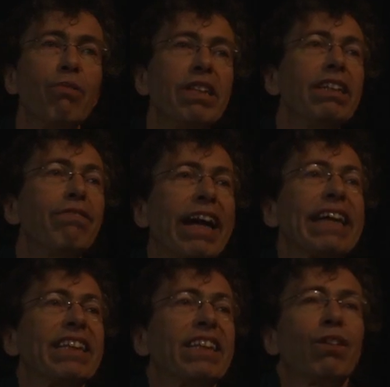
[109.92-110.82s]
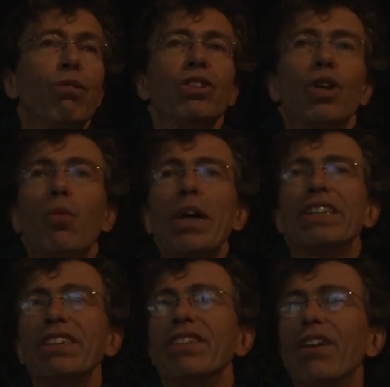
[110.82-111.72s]
With in fact the
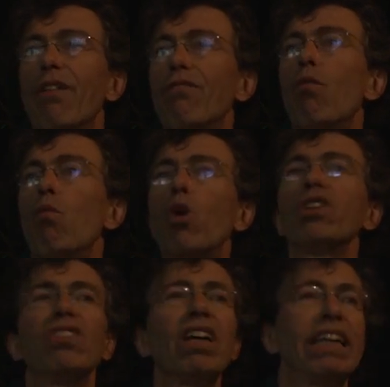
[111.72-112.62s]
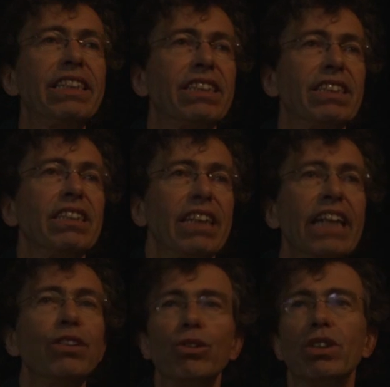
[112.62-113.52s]
question of what is
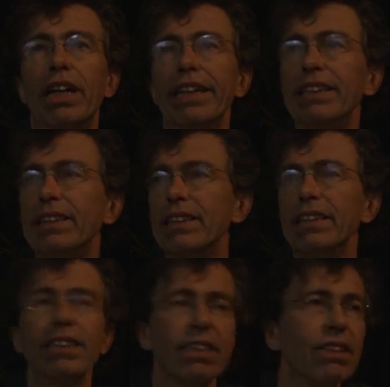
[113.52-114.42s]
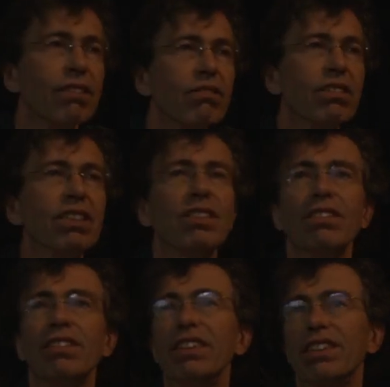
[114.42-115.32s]
educide, this
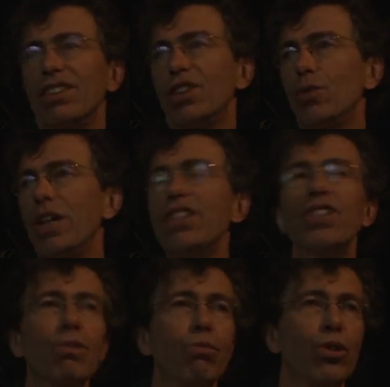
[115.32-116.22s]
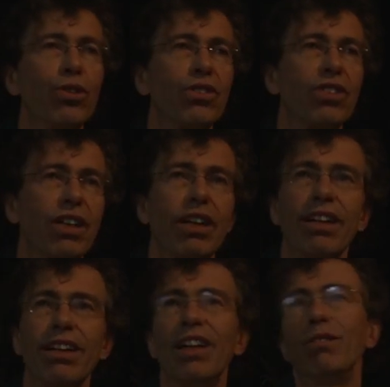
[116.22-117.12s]
strange word,
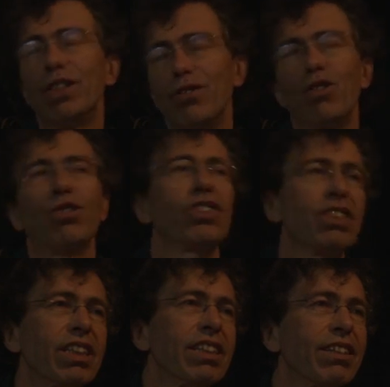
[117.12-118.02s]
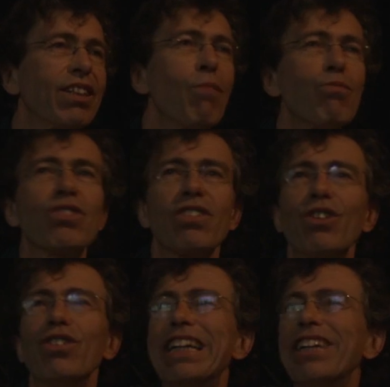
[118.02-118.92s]
which of course comes, you
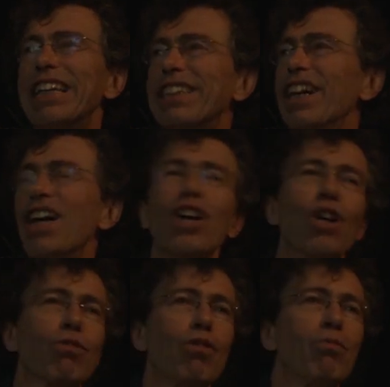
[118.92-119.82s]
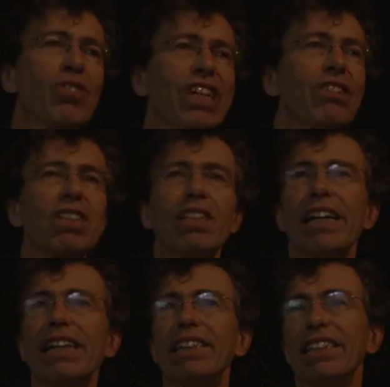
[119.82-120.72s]
can hear that, comes from
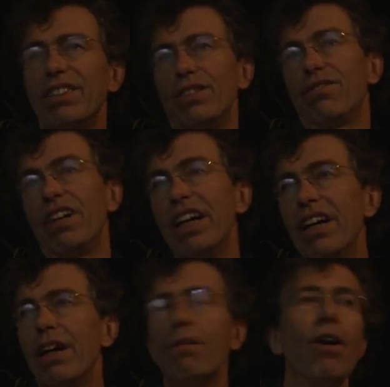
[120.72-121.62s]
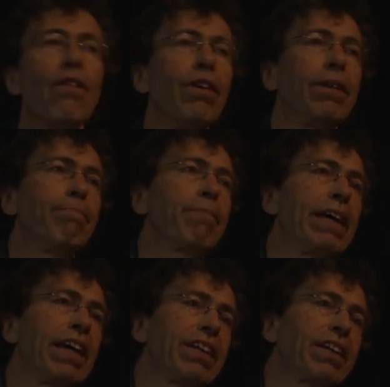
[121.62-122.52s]
genocide, sort of
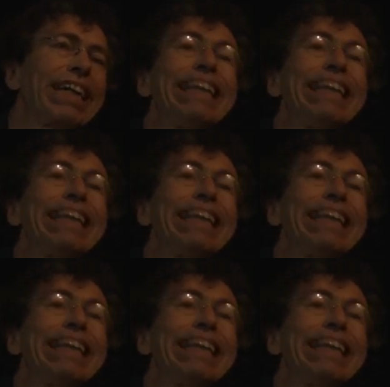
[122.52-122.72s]
the